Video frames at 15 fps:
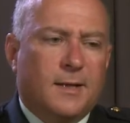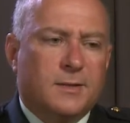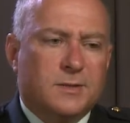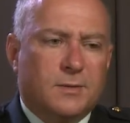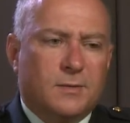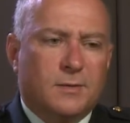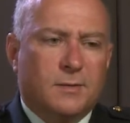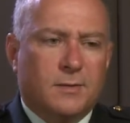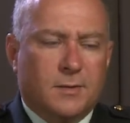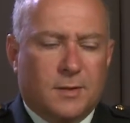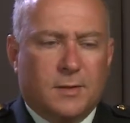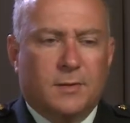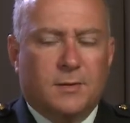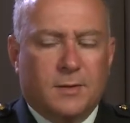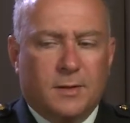so
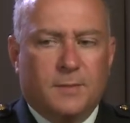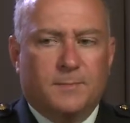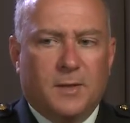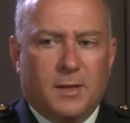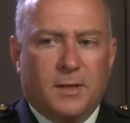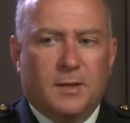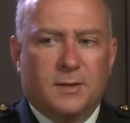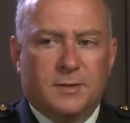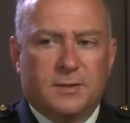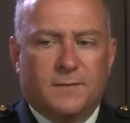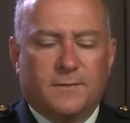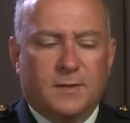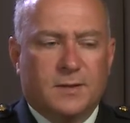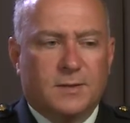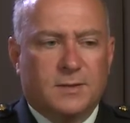the beginnings
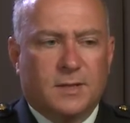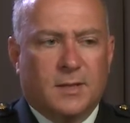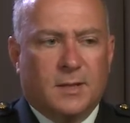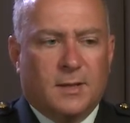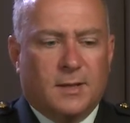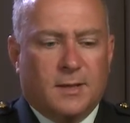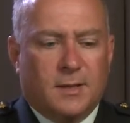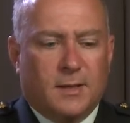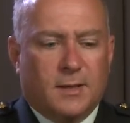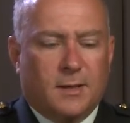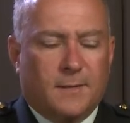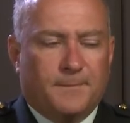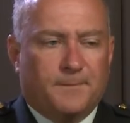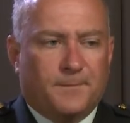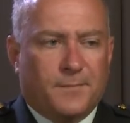of these
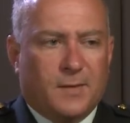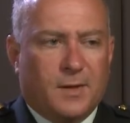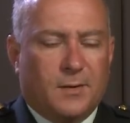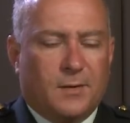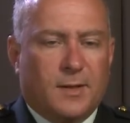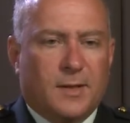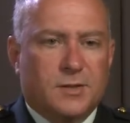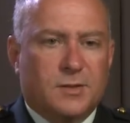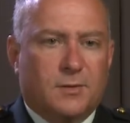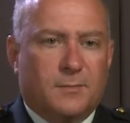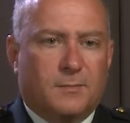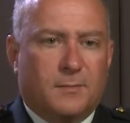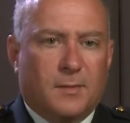international